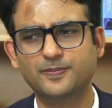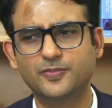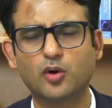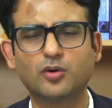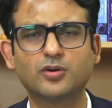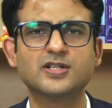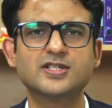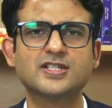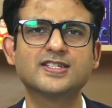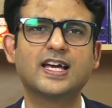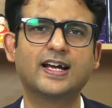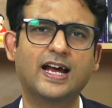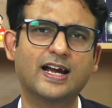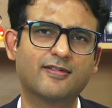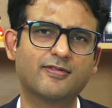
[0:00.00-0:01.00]
doctors in
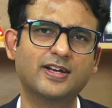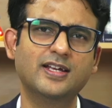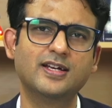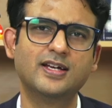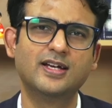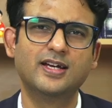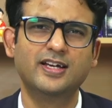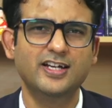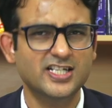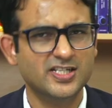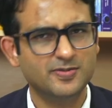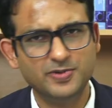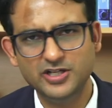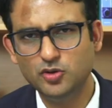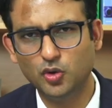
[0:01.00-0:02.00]
psychiatry it's
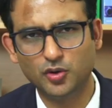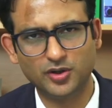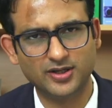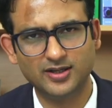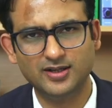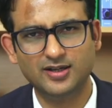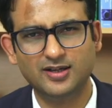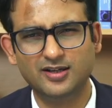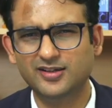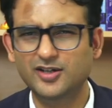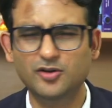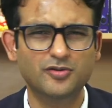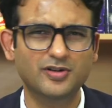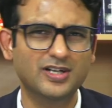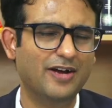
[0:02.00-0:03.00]
pretty good they
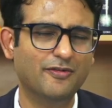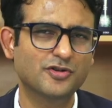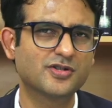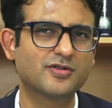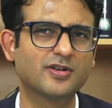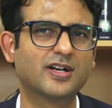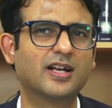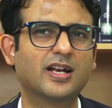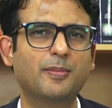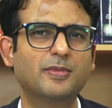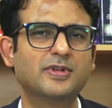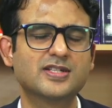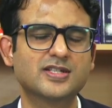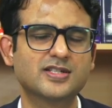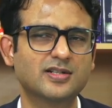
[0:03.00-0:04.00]
don't really have to struggle i mean
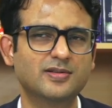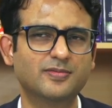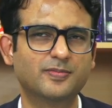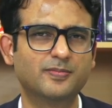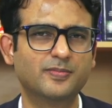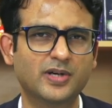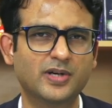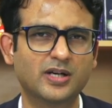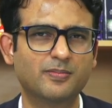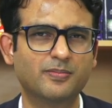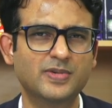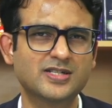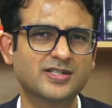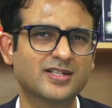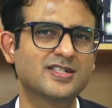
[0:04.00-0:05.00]
this is a
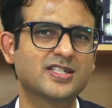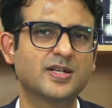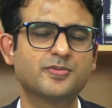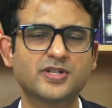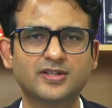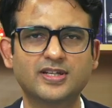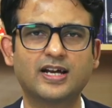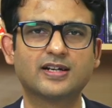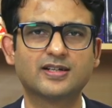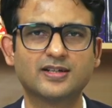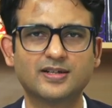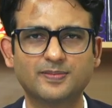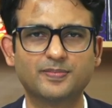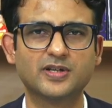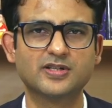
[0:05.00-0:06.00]
misconception that uh,